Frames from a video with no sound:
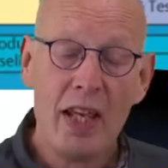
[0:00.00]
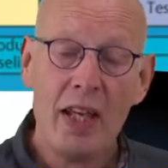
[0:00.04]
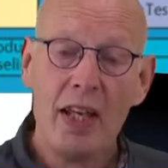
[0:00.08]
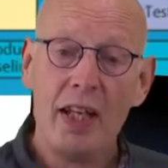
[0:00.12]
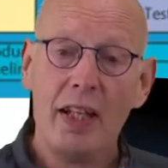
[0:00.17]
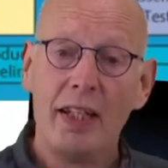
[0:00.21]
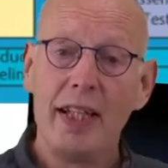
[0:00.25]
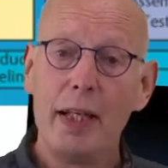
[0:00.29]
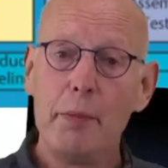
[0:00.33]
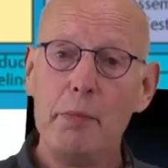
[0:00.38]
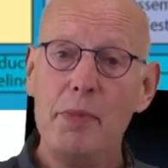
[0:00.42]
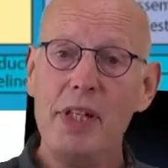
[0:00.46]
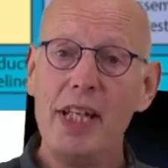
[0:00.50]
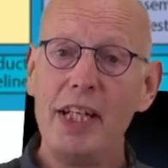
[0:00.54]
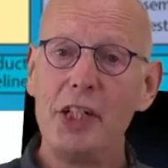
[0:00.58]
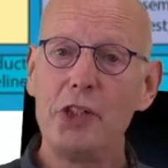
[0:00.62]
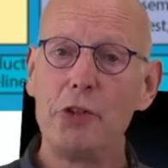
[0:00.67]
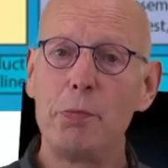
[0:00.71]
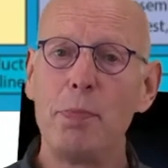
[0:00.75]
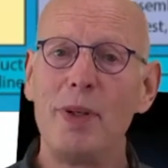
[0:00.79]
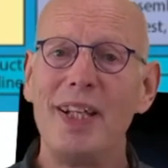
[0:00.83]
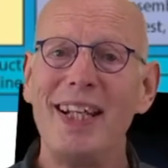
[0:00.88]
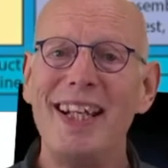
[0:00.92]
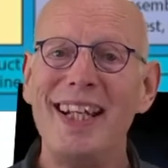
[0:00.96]
Let me
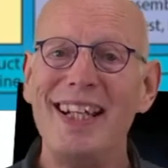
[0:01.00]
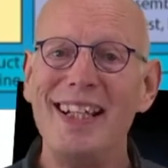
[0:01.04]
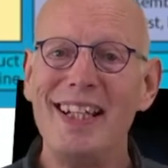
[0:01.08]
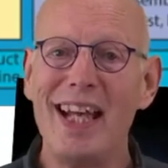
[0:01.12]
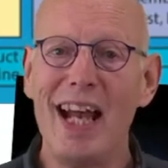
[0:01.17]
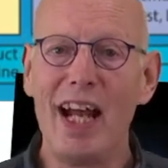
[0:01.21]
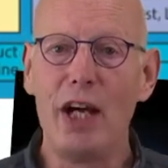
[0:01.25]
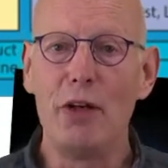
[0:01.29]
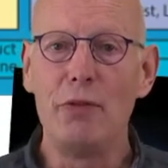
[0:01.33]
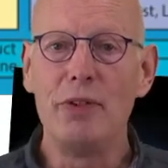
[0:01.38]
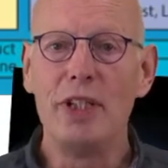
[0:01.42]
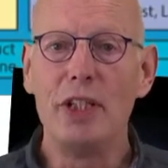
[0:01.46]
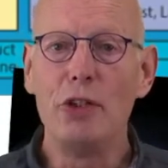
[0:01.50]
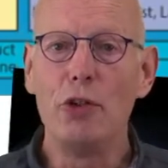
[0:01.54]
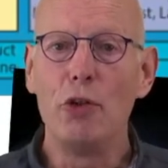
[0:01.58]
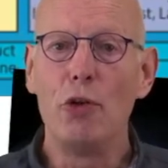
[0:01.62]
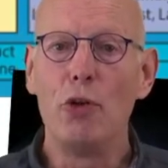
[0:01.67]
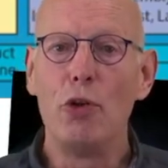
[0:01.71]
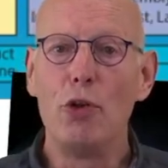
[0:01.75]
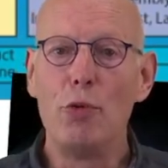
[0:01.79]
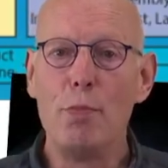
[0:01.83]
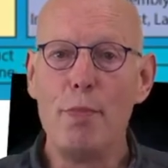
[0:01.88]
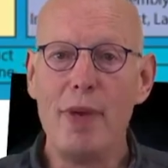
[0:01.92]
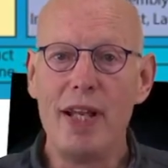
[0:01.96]
explain how that
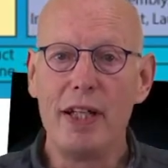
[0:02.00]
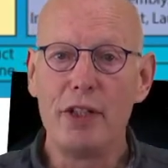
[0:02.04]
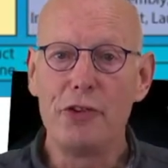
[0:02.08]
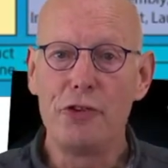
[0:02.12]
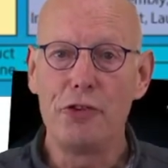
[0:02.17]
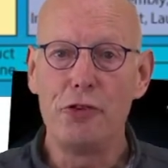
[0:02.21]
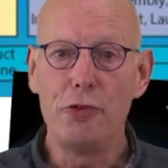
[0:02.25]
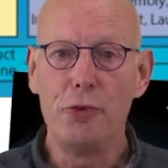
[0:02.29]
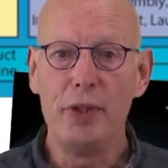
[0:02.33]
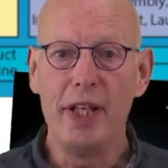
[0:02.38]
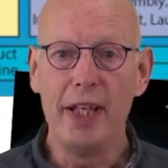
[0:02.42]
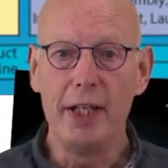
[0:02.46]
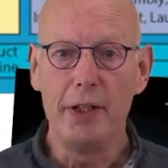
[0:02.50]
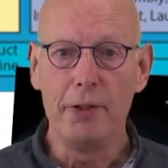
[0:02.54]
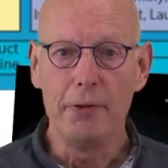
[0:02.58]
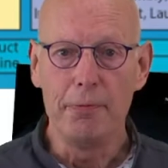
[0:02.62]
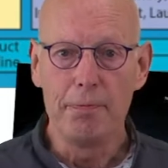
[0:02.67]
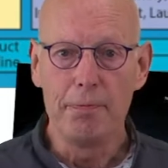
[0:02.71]
all melds together.